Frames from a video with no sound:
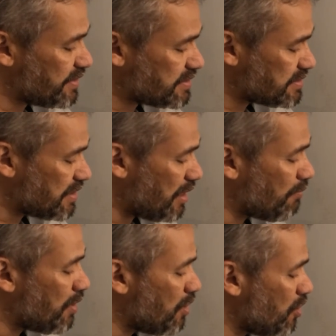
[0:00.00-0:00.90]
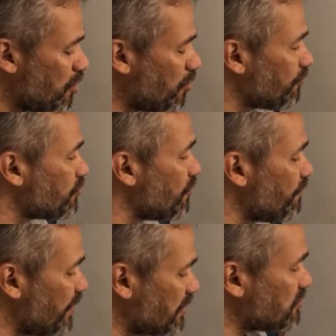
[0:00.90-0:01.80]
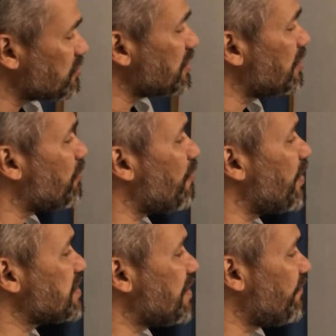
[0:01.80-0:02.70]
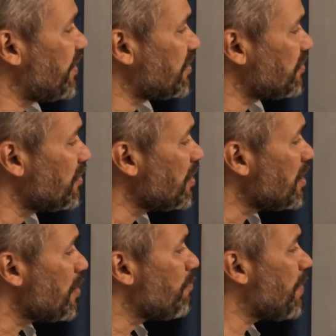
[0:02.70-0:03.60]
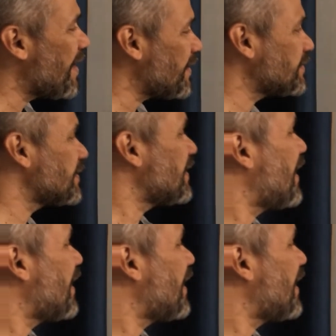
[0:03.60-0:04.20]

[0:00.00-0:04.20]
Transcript: the sum of two vectors, and it provides a vector. But